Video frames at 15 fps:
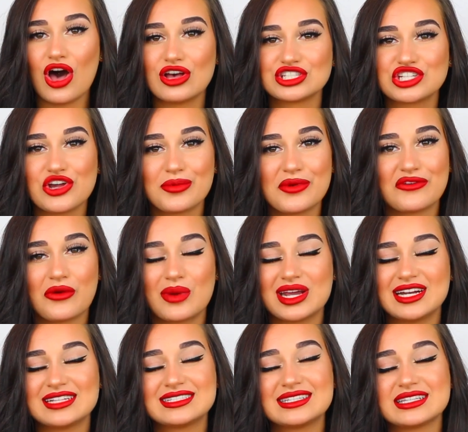Also, before we
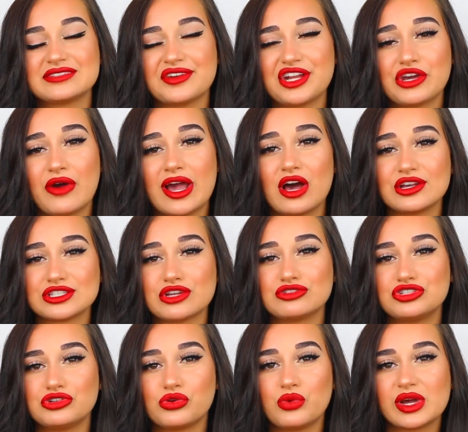get into this video, I also
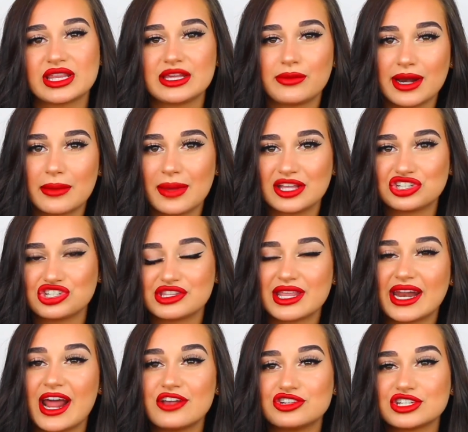do quickly want to mention
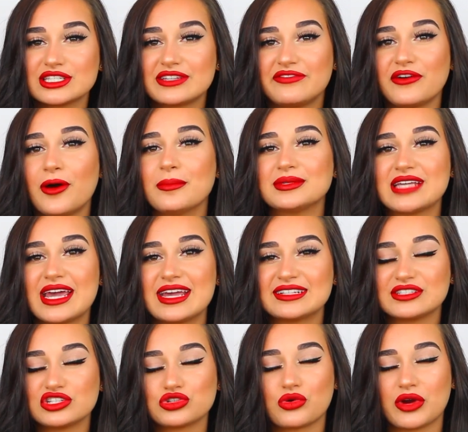that I just filmed
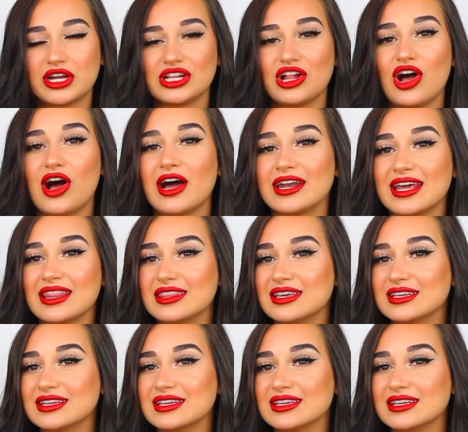a tutorial on